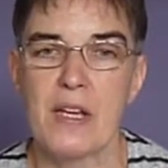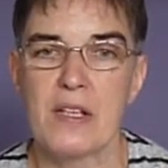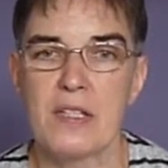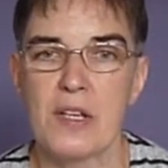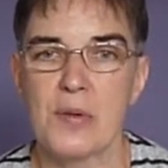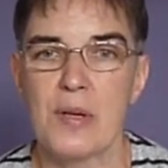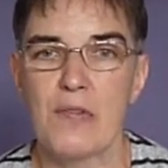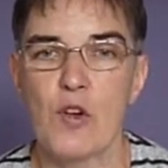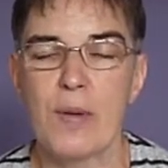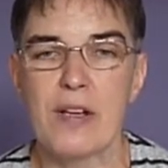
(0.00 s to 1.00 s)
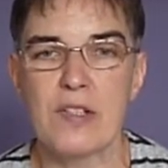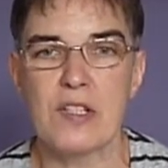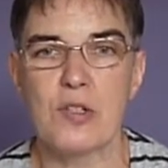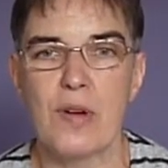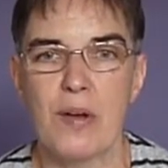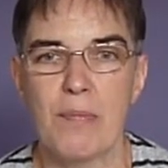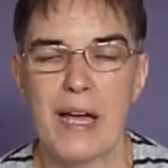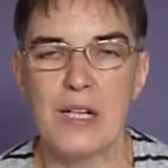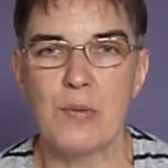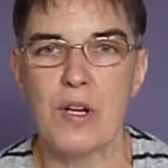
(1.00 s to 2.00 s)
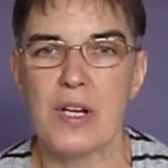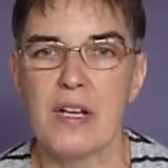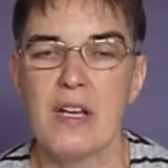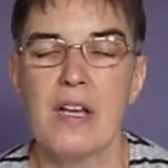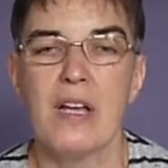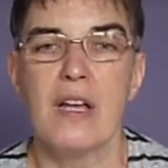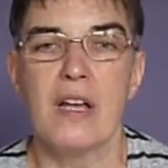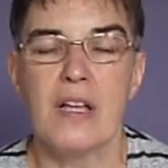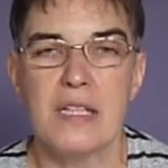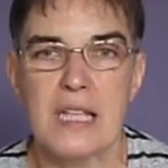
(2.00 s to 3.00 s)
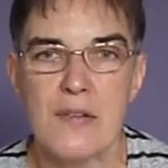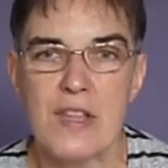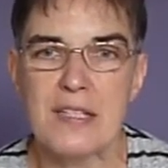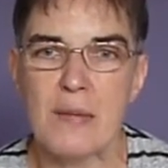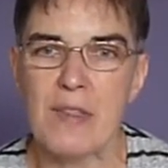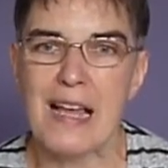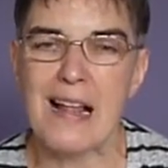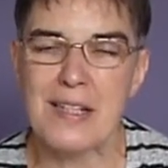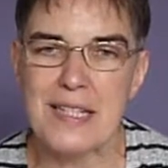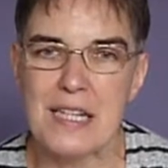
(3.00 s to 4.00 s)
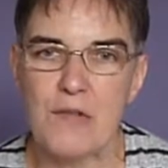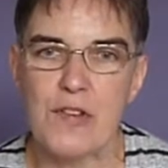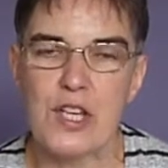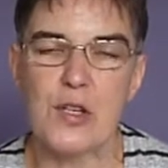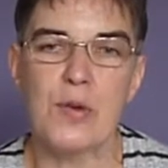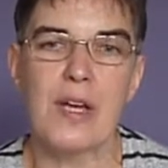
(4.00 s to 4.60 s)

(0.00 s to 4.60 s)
So if you're being asked to do unpaid work, see if there's something else in it for you.